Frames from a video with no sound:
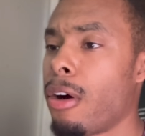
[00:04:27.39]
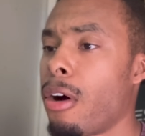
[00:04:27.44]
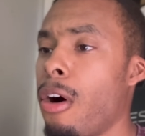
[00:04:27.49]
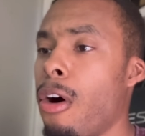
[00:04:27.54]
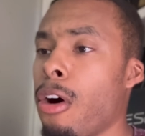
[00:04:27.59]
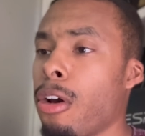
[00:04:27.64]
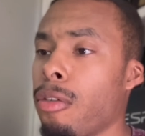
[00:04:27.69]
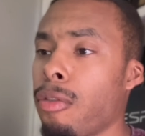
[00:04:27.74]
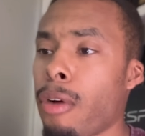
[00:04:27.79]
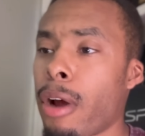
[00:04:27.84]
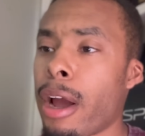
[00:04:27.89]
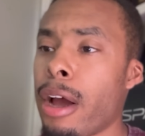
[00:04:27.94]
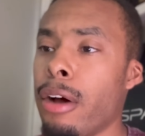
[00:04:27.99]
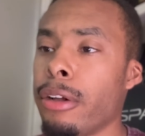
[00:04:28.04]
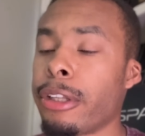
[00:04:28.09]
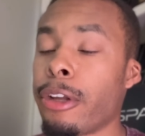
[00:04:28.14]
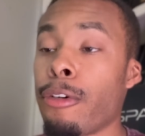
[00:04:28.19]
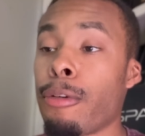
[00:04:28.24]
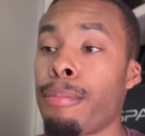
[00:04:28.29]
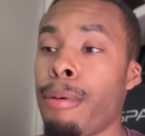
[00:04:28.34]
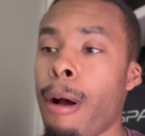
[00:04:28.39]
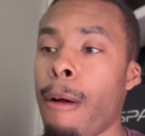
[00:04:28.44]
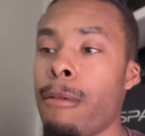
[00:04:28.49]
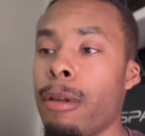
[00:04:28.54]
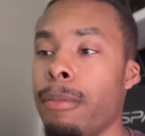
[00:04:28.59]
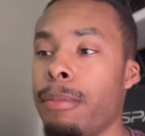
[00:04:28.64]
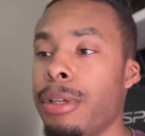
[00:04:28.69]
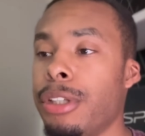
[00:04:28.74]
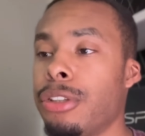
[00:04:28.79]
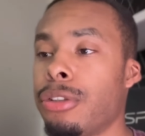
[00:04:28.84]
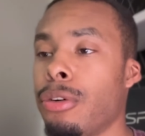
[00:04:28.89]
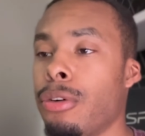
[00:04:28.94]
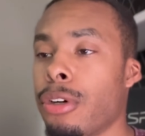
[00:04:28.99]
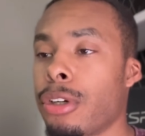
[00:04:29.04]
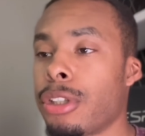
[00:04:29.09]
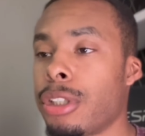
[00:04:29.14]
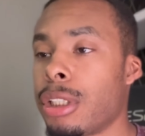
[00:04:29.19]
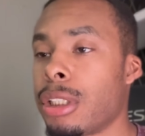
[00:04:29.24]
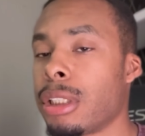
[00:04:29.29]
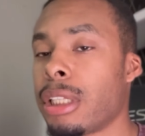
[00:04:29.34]
All around, there will probably be
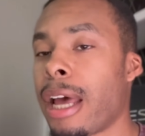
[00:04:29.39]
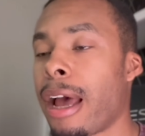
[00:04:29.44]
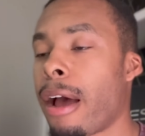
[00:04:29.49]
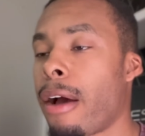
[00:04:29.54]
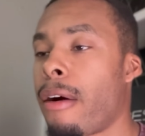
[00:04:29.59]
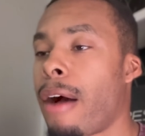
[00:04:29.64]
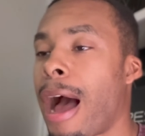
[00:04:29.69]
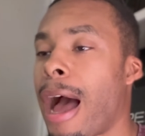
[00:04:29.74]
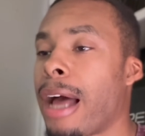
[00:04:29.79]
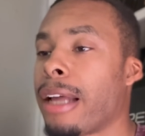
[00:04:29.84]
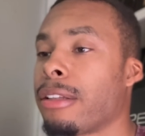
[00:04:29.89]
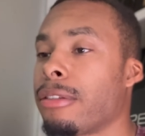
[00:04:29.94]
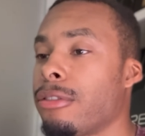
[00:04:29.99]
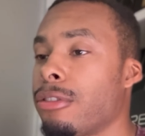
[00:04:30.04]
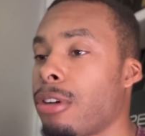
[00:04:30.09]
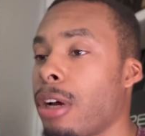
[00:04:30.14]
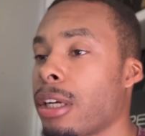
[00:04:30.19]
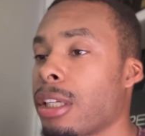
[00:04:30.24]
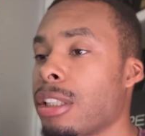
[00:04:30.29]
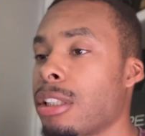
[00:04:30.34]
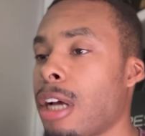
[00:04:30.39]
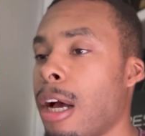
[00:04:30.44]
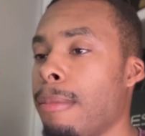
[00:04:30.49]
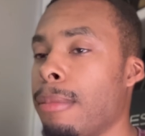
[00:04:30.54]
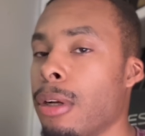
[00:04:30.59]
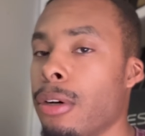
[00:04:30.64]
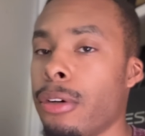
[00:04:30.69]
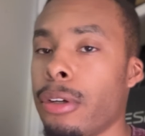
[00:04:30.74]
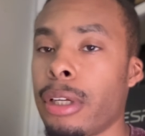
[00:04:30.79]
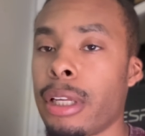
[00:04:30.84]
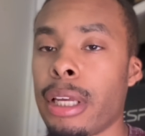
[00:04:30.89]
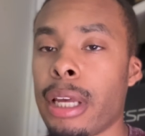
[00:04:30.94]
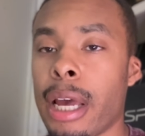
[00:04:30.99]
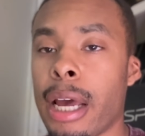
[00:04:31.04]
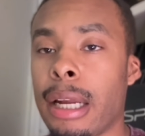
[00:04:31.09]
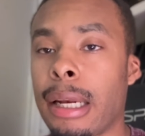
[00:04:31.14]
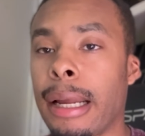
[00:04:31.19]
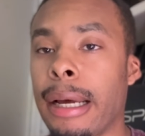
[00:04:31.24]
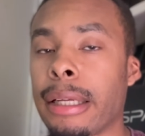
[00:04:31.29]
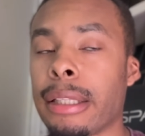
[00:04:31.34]
shortages. Now, I try to shop locally
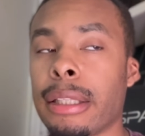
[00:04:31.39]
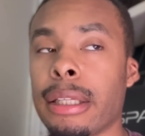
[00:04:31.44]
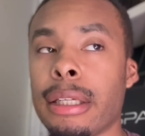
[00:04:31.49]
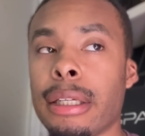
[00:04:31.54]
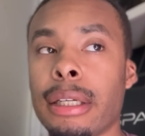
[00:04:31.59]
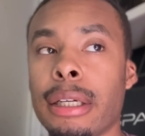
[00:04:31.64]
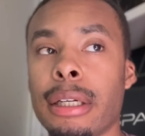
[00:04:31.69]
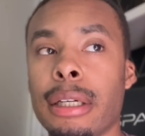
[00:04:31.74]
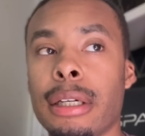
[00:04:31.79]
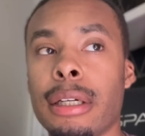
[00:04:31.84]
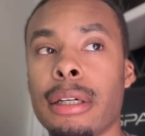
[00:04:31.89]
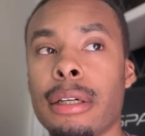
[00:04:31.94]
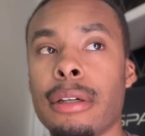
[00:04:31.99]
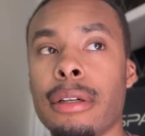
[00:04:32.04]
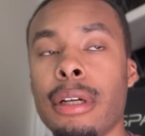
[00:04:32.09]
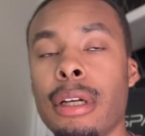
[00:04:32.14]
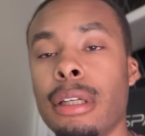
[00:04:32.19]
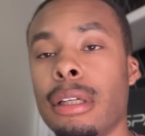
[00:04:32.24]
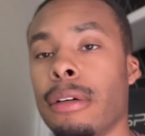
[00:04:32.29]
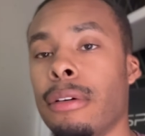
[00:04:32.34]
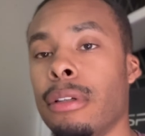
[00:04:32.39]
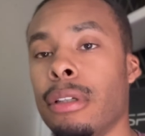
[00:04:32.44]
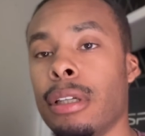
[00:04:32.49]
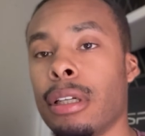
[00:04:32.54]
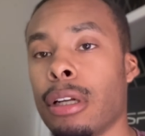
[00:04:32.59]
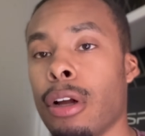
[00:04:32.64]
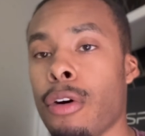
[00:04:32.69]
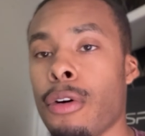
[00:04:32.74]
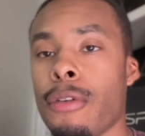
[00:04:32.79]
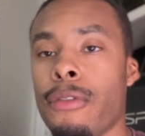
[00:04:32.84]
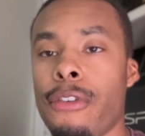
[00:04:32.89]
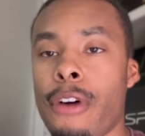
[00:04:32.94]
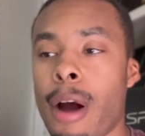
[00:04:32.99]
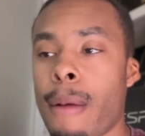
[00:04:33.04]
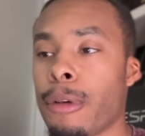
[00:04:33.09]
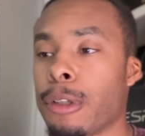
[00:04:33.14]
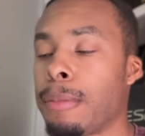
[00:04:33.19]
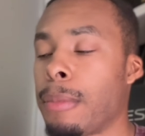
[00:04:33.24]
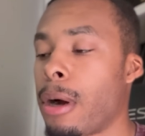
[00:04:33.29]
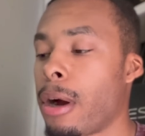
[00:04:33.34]
at like the local
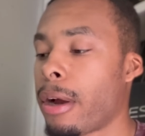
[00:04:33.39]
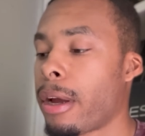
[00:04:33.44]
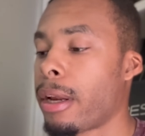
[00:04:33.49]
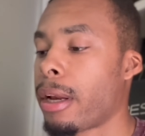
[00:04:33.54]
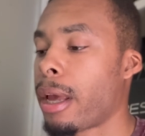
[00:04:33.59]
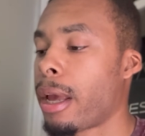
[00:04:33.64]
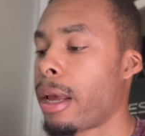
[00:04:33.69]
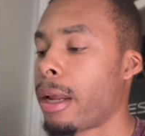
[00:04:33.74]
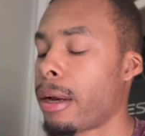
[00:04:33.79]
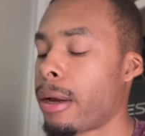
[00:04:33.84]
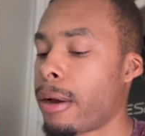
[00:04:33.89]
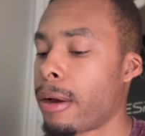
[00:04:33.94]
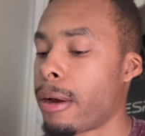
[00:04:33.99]
farmers market and